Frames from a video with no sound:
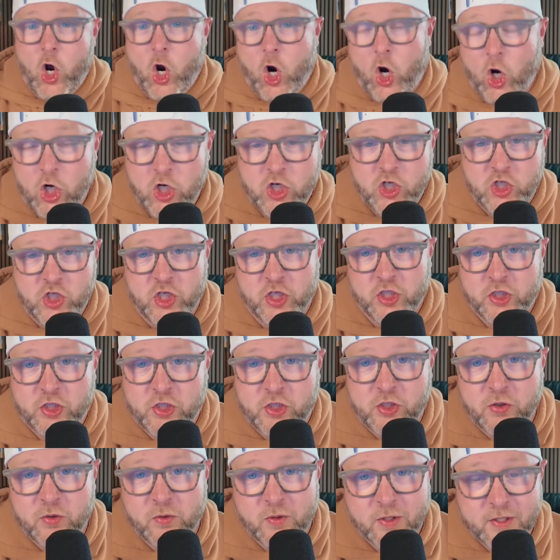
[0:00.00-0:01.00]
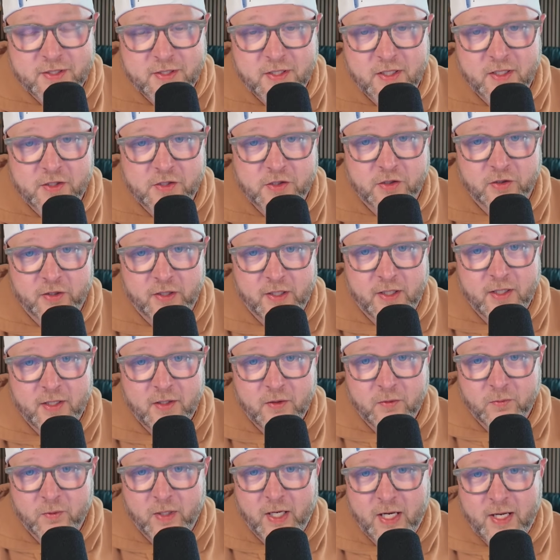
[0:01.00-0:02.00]
heart tissue, essentially,
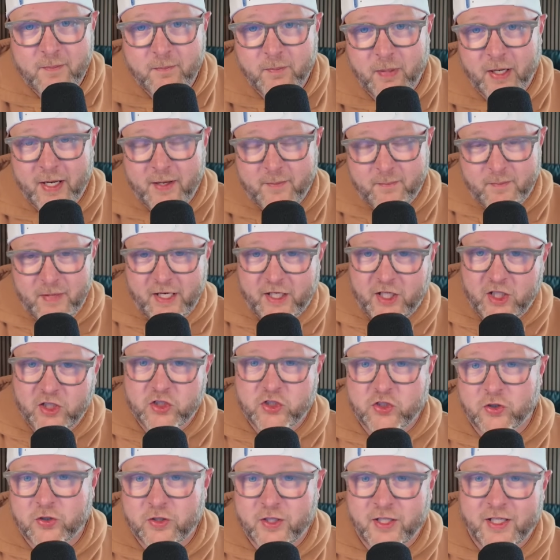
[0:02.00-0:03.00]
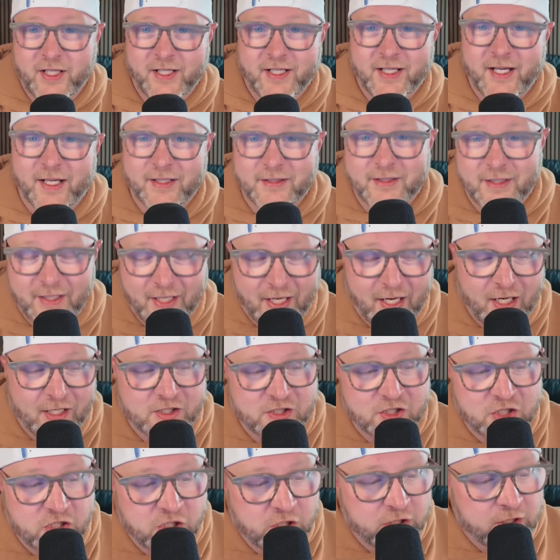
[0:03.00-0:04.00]
right? By making sure that it got the
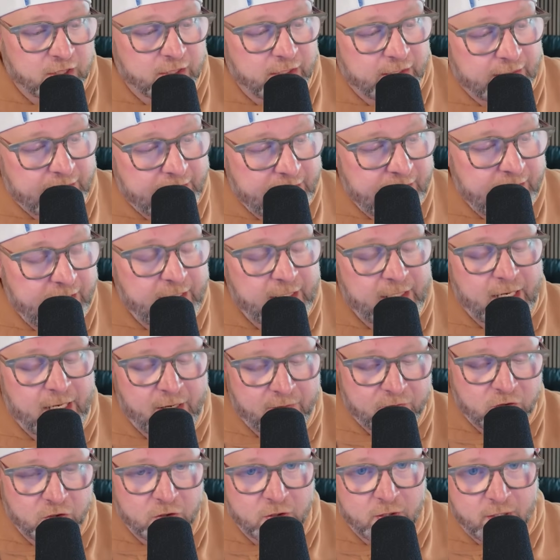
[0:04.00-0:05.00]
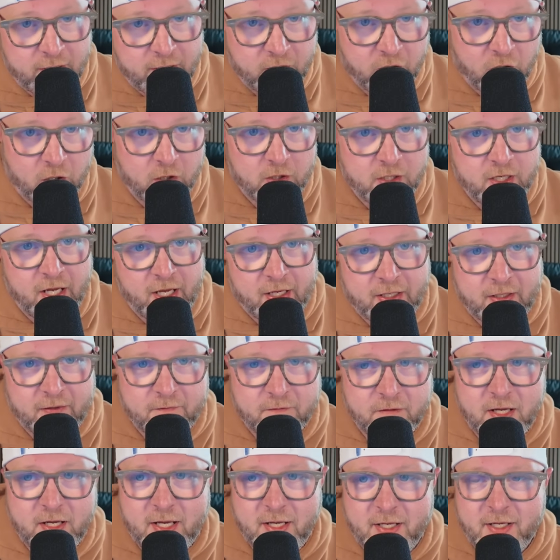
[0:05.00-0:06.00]
oxygen that it needed after a cardiac
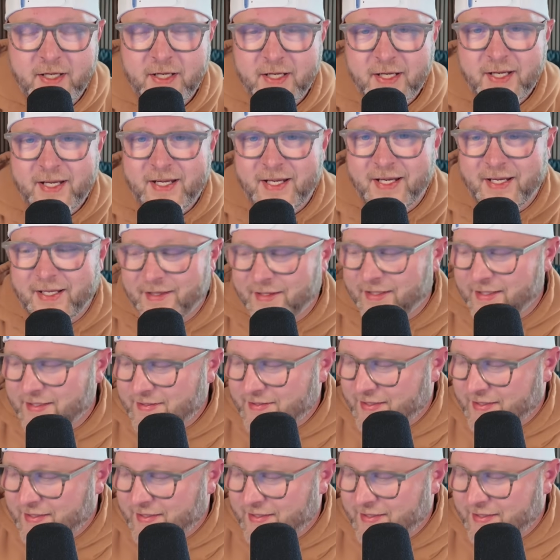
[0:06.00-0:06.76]
event. In this